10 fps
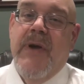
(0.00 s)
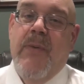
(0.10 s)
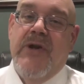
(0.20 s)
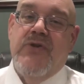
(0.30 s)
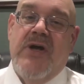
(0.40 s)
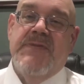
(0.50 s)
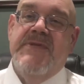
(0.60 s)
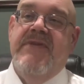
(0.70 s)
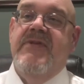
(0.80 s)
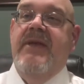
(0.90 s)
want to talk
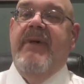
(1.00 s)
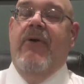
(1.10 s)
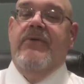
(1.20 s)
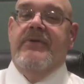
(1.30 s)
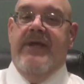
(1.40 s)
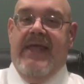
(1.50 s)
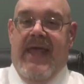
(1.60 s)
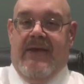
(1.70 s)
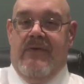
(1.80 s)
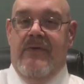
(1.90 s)
specifically about,
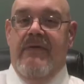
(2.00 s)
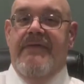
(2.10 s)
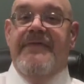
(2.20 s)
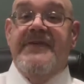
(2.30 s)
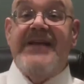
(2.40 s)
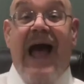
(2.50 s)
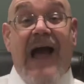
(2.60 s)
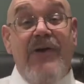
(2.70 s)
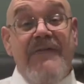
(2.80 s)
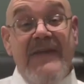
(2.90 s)
again,
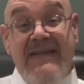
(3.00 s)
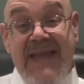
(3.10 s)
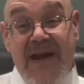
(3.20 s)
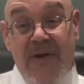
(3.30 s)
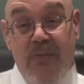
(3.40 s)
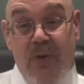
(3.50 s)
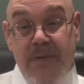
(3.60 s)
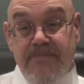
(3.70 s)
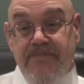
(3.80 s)
photography at the airport.